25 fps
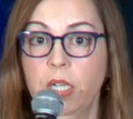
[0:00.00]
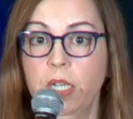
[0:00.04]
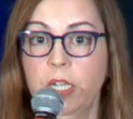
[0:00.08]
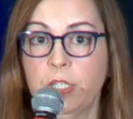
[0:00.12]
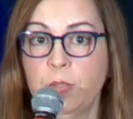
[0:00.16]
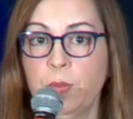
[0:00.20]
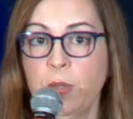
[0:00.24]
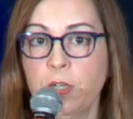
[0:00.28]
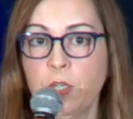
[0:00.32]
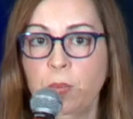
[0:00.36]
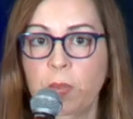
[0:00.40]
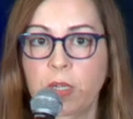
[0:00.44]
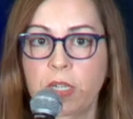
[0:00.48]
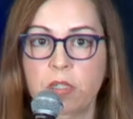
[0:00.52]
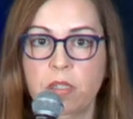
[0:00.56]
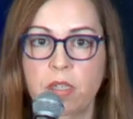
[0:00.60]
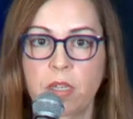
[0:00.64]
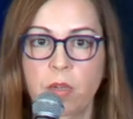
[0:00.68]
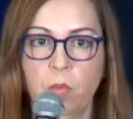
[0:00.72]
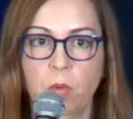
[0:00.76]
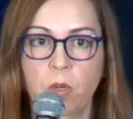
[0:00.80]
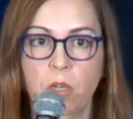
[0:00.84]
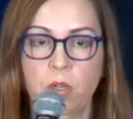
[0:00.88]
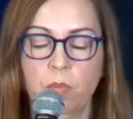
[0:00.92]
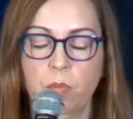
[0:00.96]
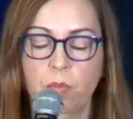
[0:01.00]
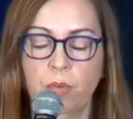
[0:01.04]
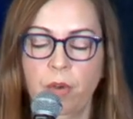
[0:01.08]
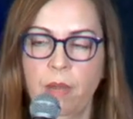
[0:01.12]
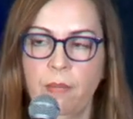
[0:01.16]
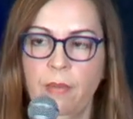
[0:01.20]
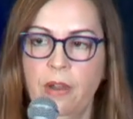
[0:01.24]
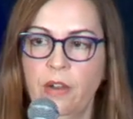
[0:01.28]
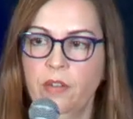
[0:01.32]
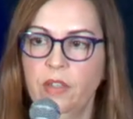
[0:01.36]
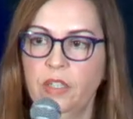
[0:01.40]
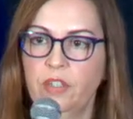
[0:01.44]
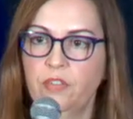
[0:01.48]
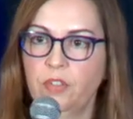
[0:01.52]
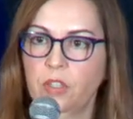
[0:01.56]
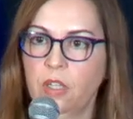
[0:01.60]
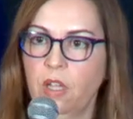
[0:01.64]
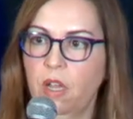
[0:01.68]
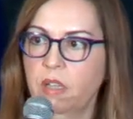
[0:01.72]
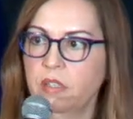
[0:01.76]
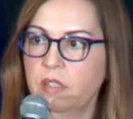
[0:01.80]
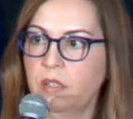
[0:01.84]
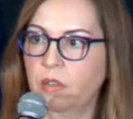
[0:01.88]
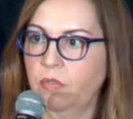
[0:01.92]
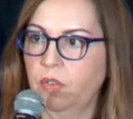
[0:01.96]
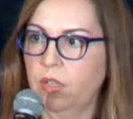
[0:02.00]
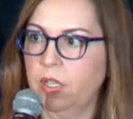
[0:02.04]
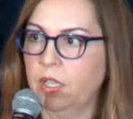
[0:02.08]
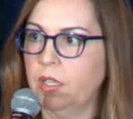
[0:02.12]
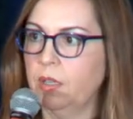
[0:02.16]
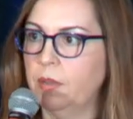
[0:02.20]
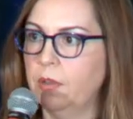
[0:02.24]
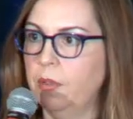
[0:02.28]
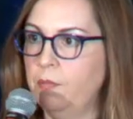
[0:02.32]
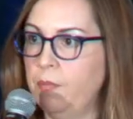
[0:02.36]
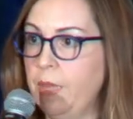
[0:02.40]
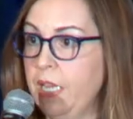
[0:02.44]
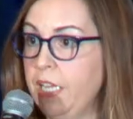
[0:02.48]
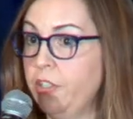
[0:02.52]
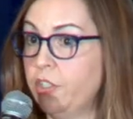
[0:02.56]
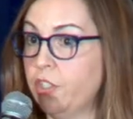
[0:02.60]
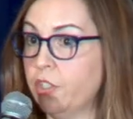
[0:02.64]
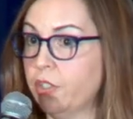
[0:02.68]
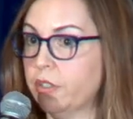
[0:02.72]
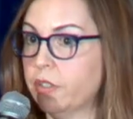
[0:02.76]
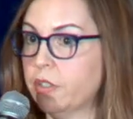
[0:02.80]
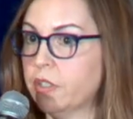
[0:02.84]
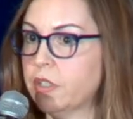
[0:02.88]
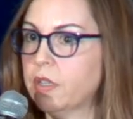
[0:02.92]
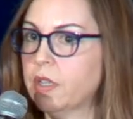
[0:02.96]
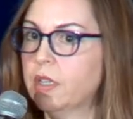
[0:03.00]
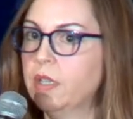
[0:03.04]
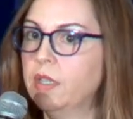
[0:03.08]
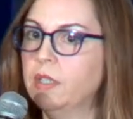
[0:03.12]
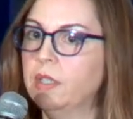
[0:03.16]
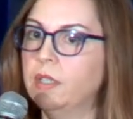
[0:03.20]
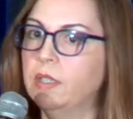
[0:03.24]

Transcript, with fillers: especially because they weren't primarily philosophy majors.